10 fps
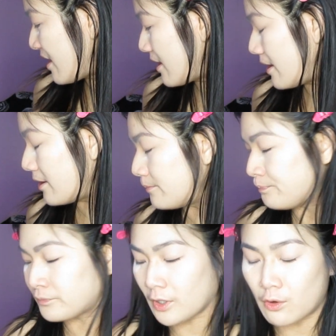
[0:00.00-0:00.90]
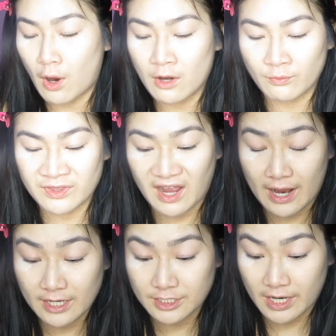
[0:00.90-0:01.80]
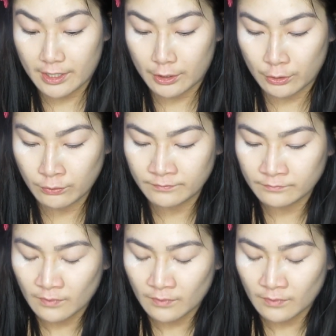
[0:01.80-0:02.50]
I go on with eyeshadow.